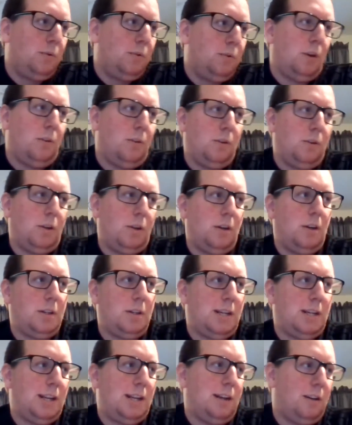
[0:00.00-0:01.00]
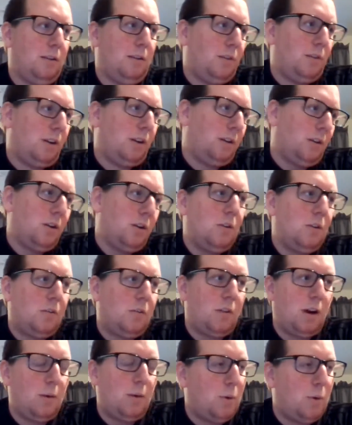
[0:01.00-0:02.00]
don't look at our talent and think,
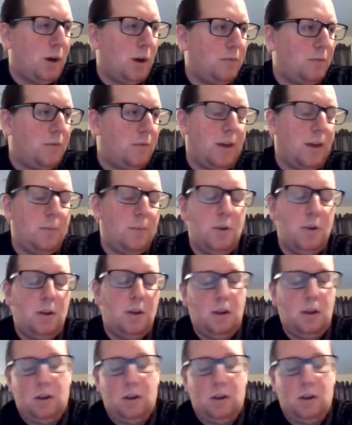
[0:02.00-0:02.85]
right, we'll have them.